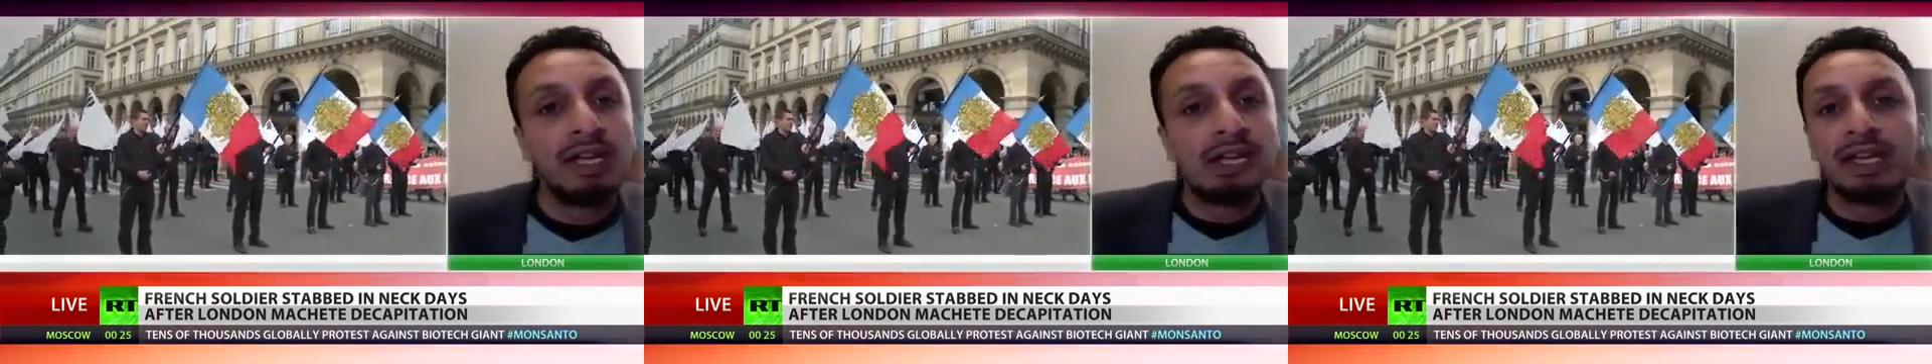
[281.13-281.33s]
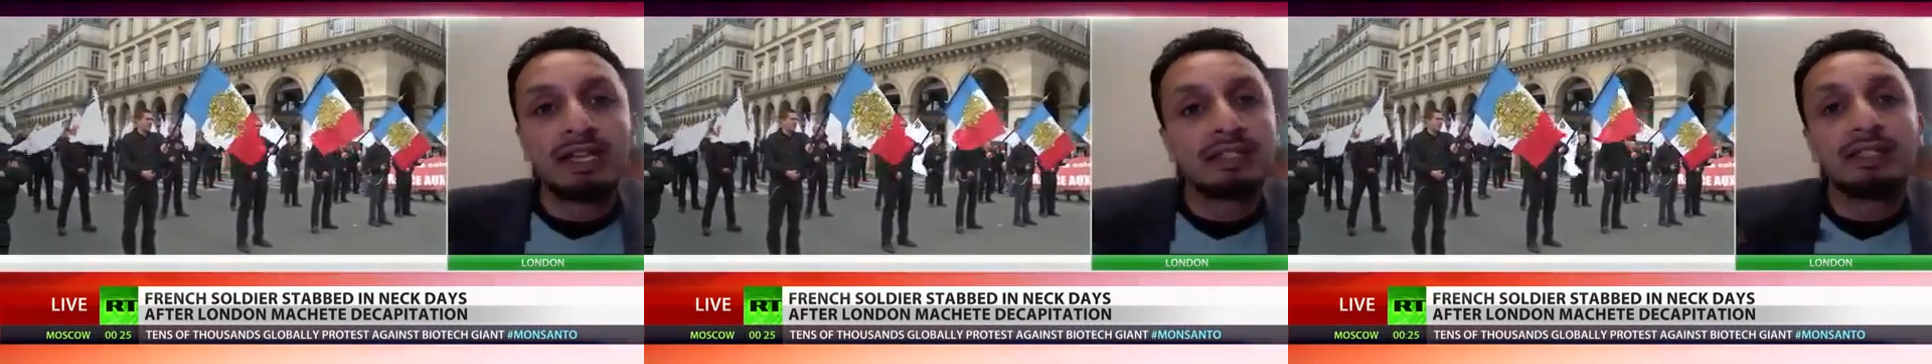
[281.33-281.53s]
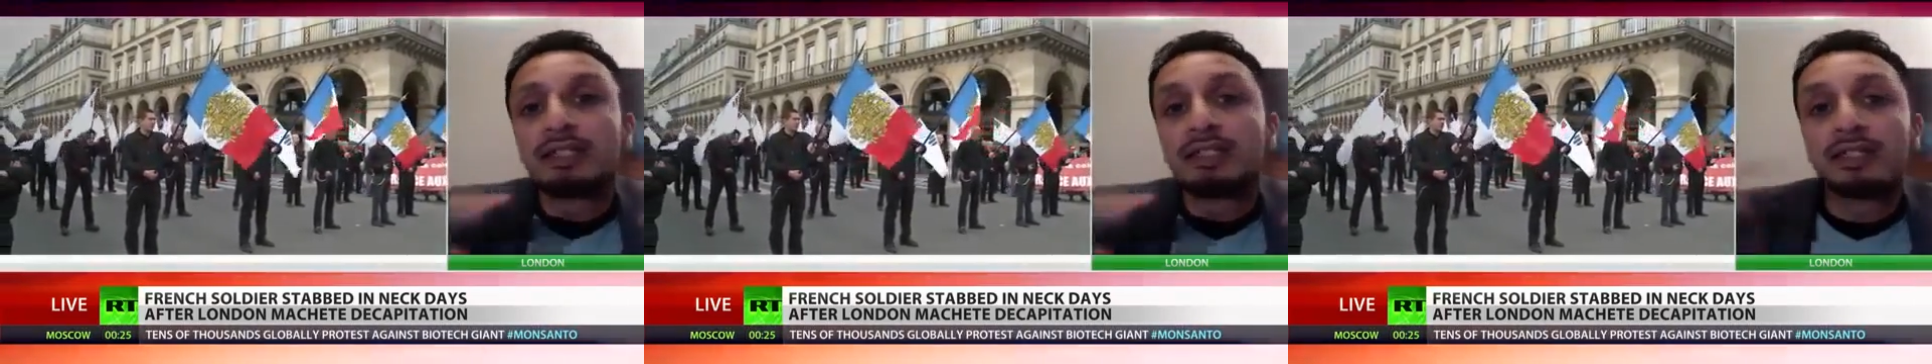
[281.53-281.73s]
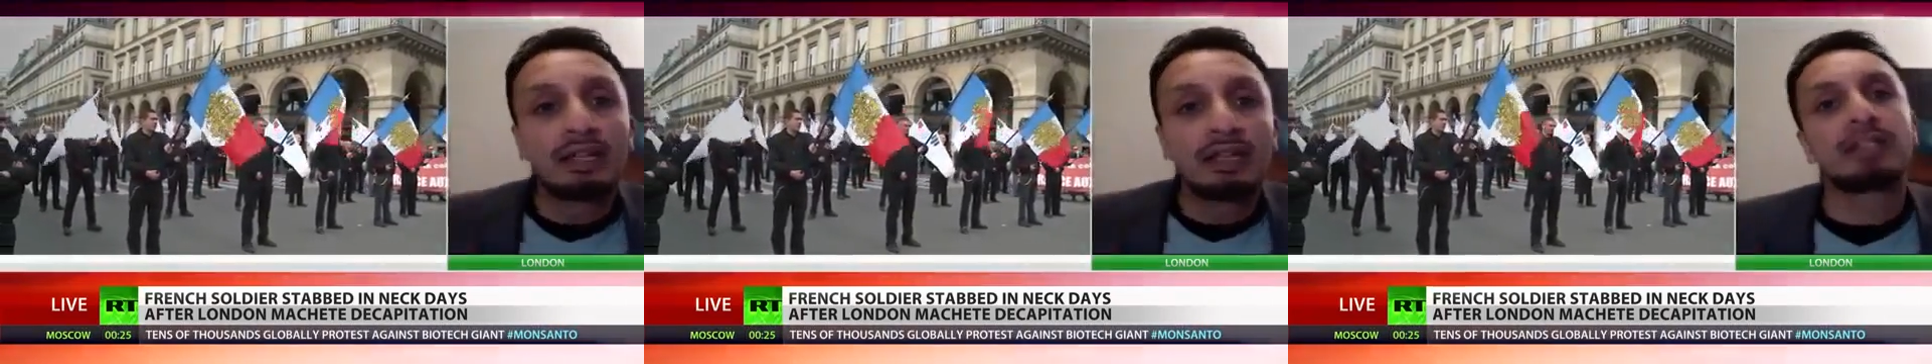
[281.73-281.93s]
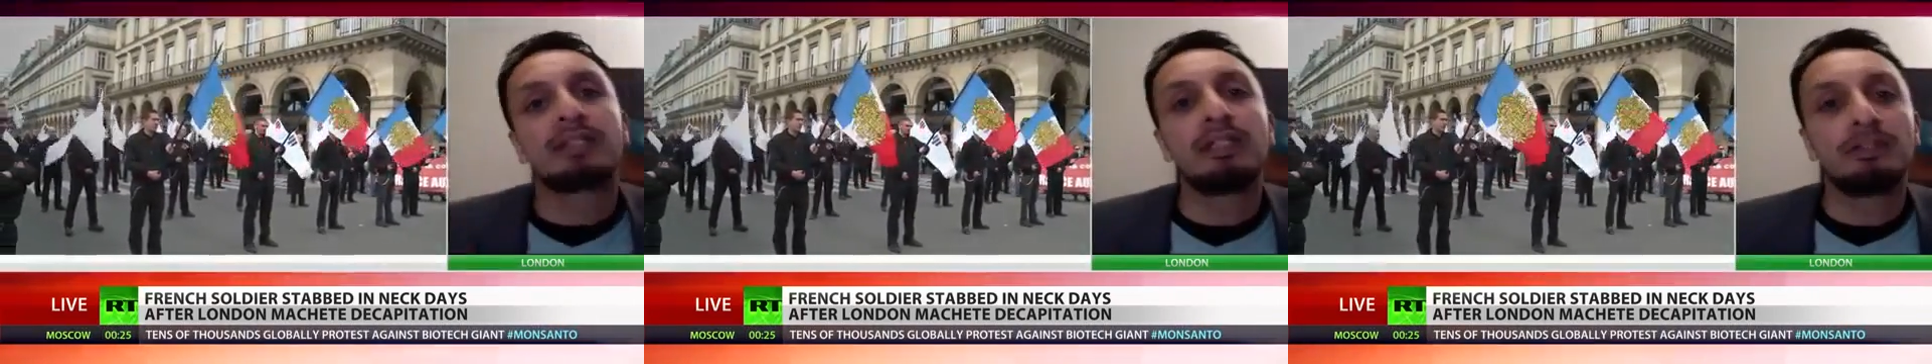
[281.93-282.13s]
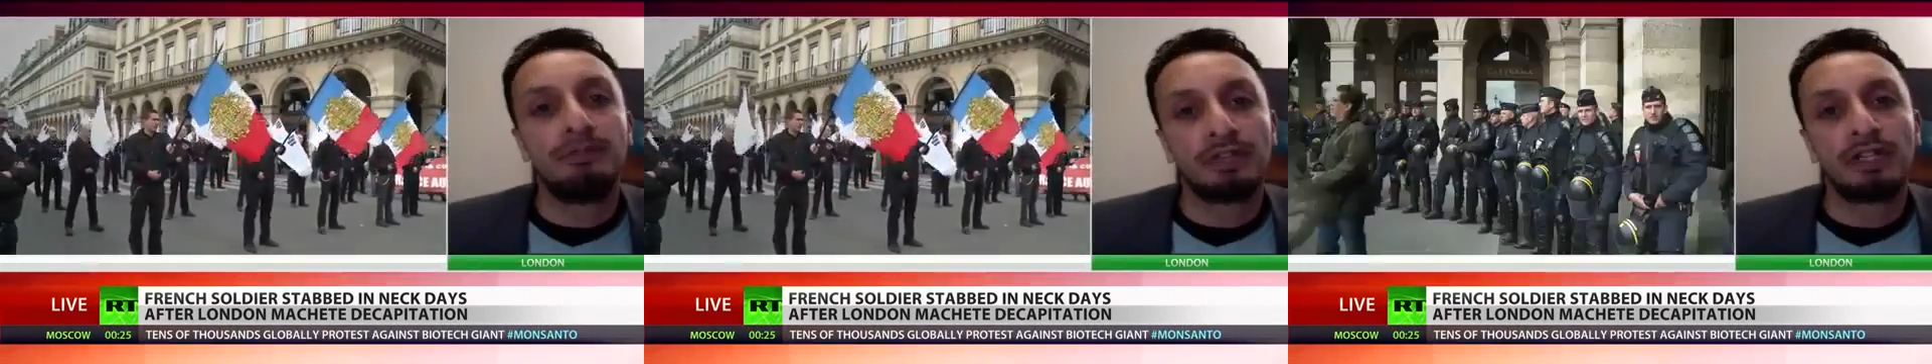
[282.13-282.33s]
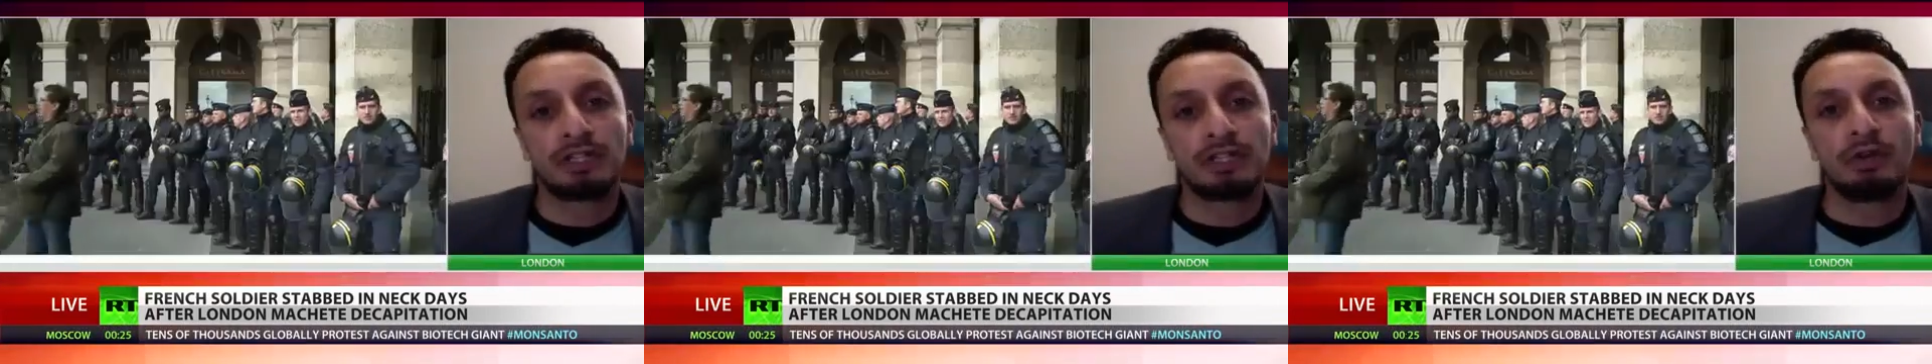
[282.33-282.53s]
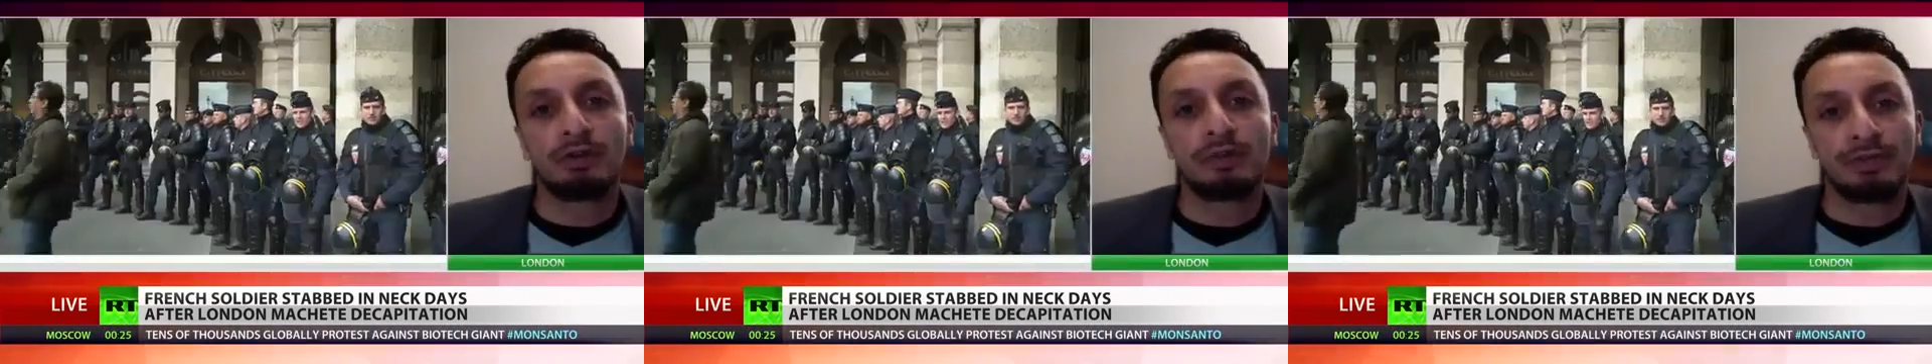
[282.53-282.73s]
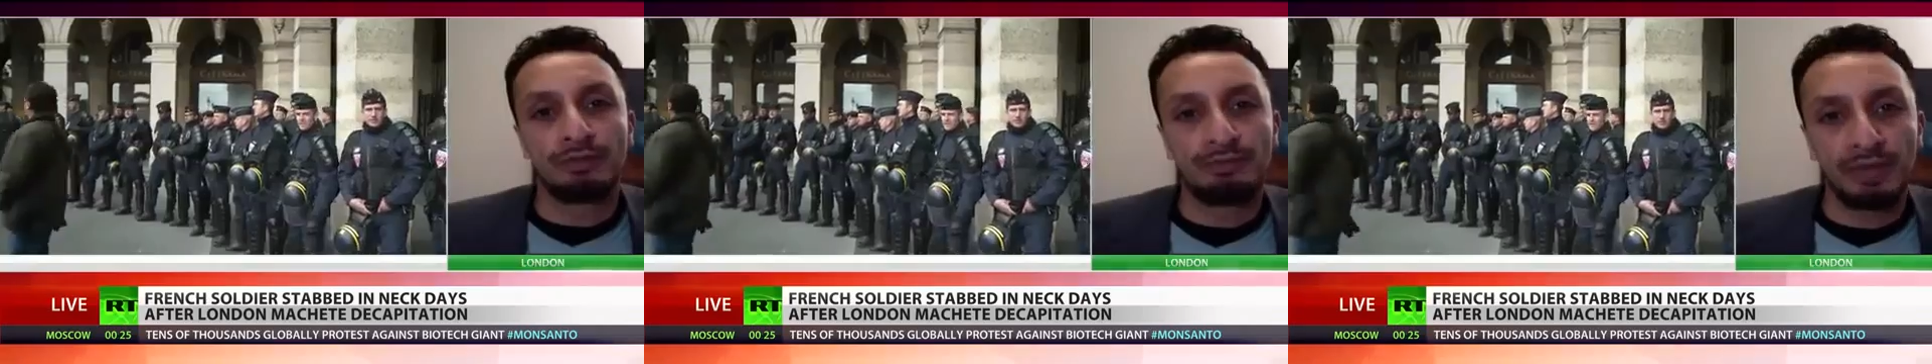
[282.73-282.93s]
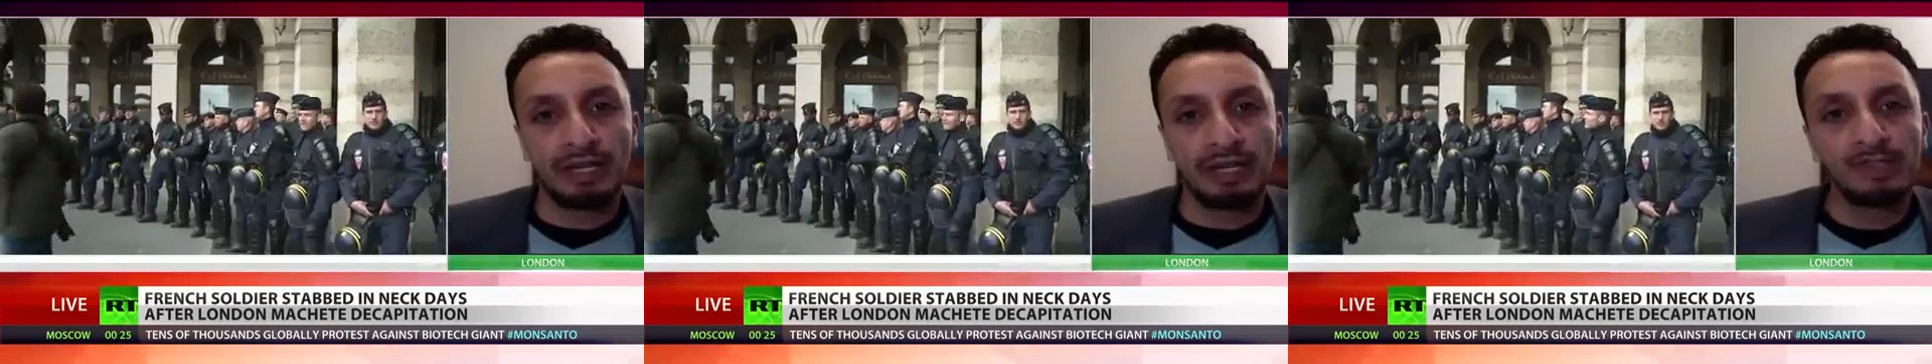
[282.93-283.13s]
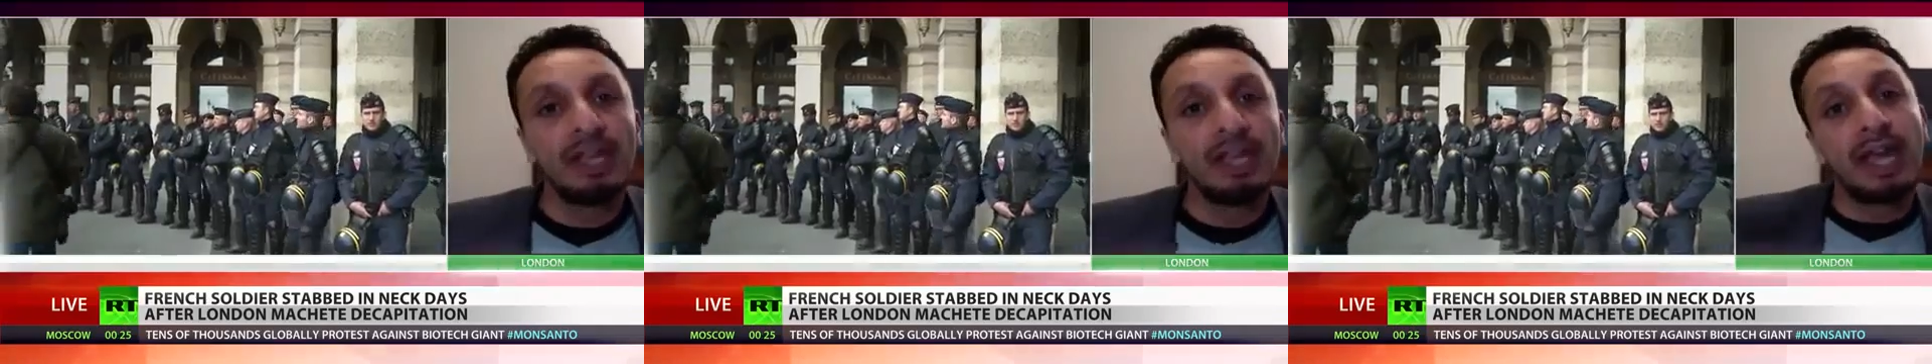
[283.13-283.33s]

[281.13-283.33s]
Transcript: is a disgusting version of the faith,